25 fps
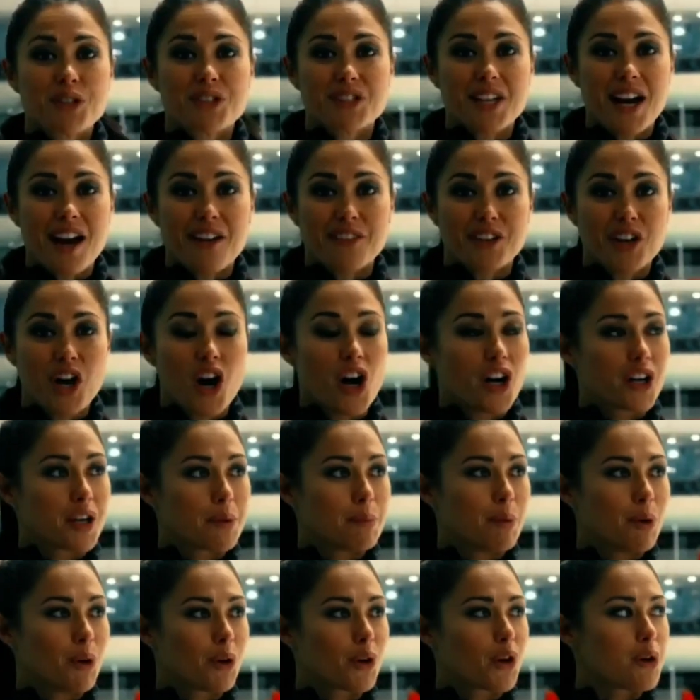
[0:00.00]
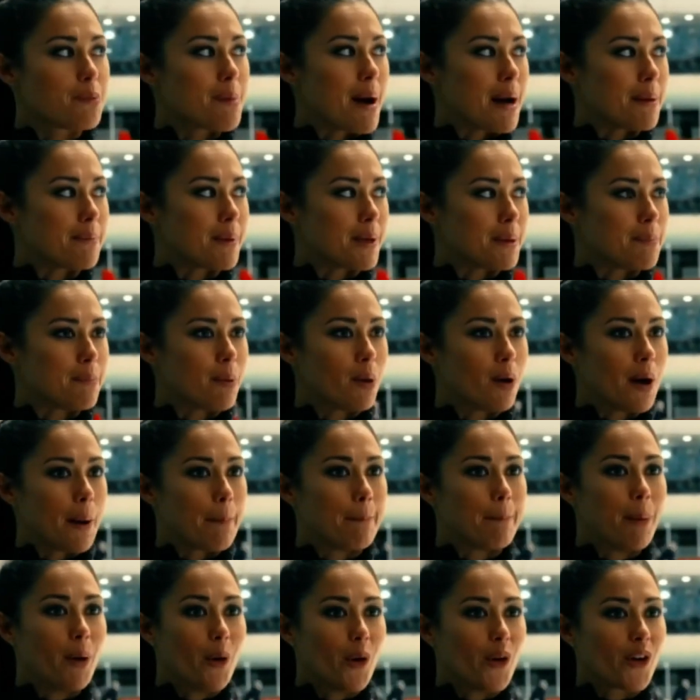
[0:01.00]
I'm used to having a hockey ball come at me,
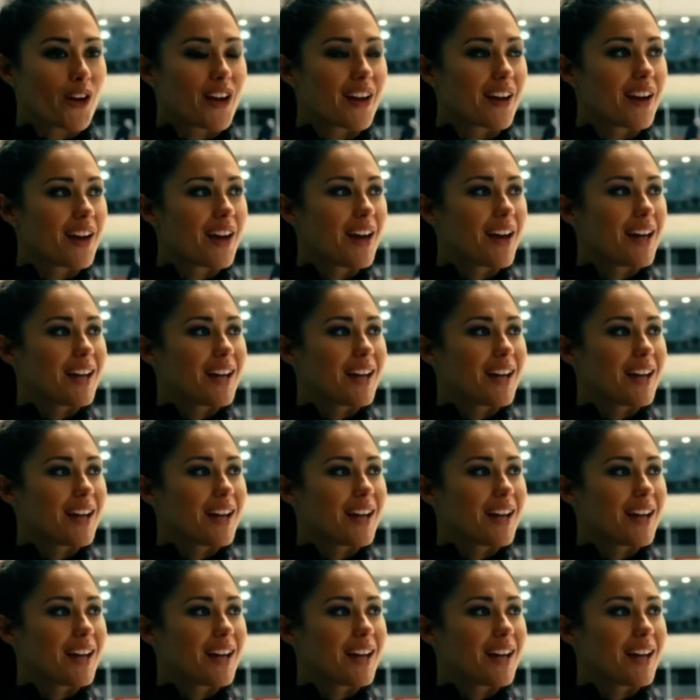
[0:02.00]
but a puck